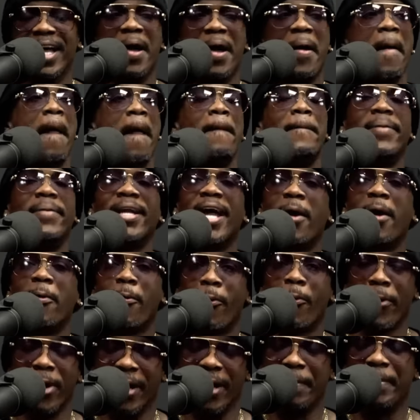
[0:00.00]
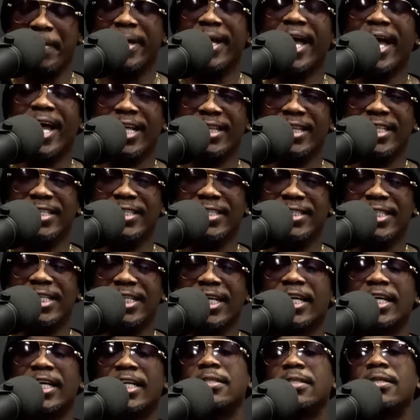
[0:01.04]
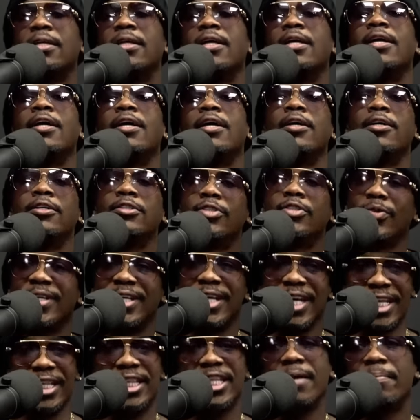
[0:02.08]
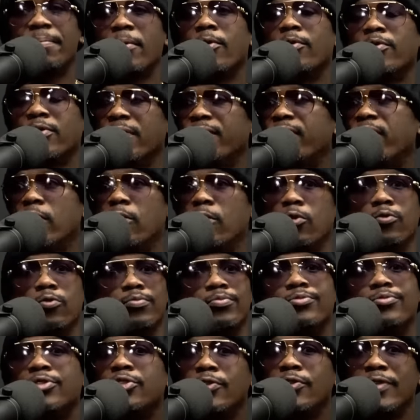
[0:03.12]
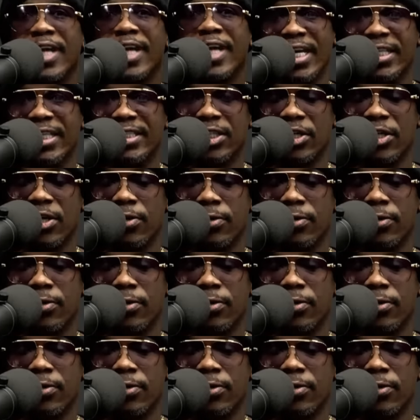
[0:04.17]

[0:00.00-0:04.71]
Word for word: but I worked behind the scene to get them on the phone two days ago.